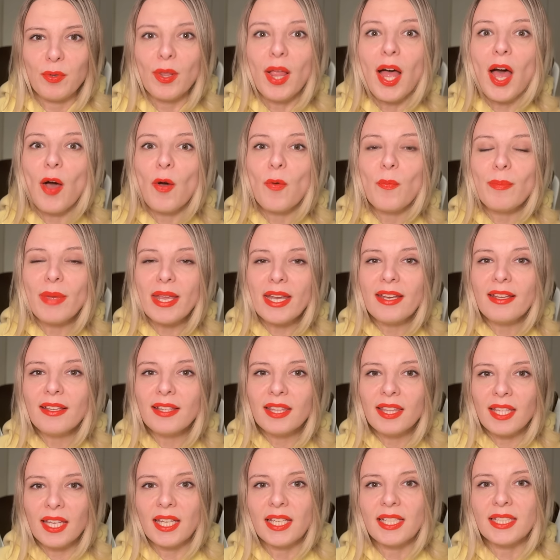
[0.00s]
how many
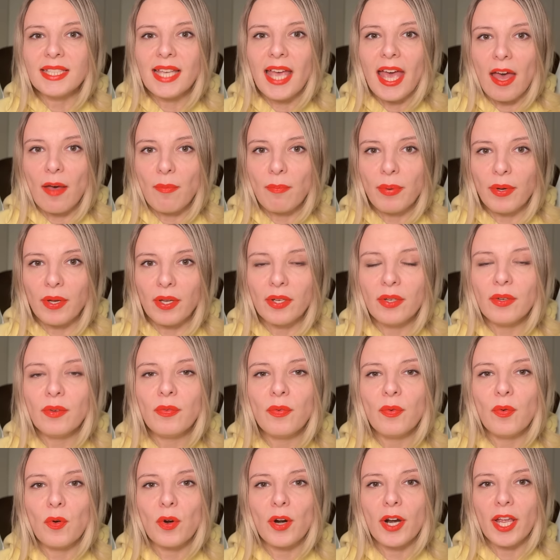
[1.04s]
things happen
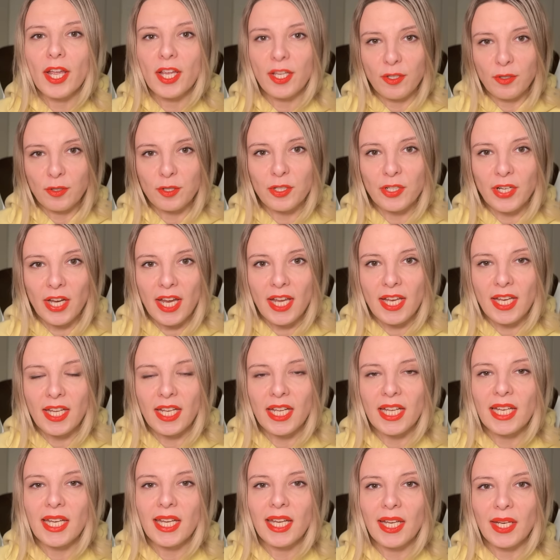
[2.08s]
for a
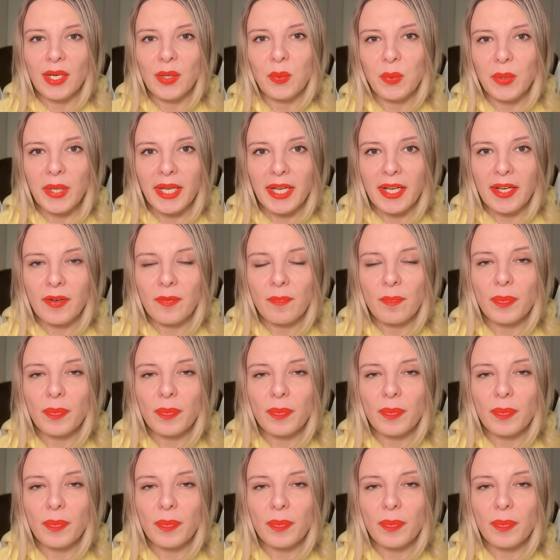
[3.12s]
Ukrainian in a week.